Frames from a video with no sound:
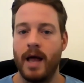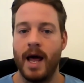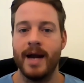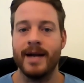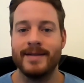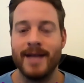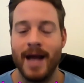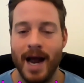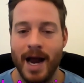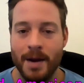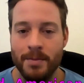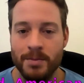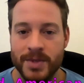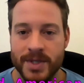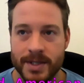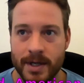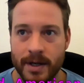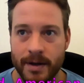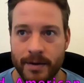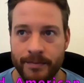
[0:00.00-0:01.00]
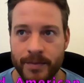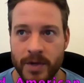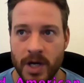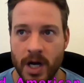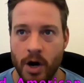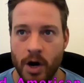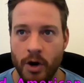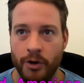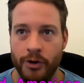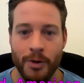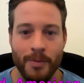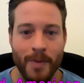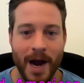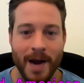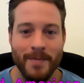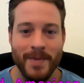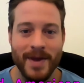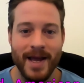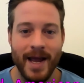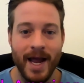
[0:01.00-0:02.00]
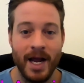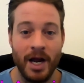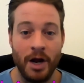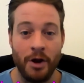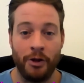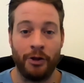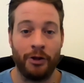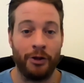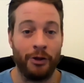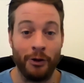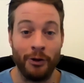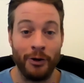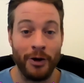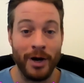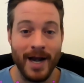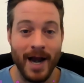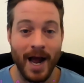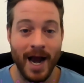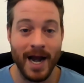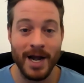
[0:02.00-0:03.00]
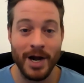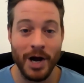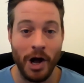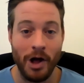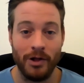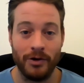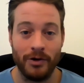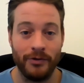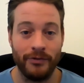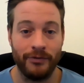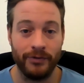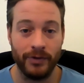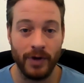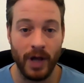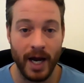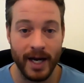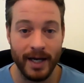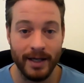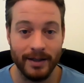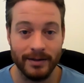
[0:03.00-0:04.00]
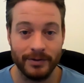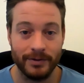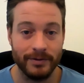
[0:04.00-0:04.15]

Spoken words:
of times, there might be a $39 flight,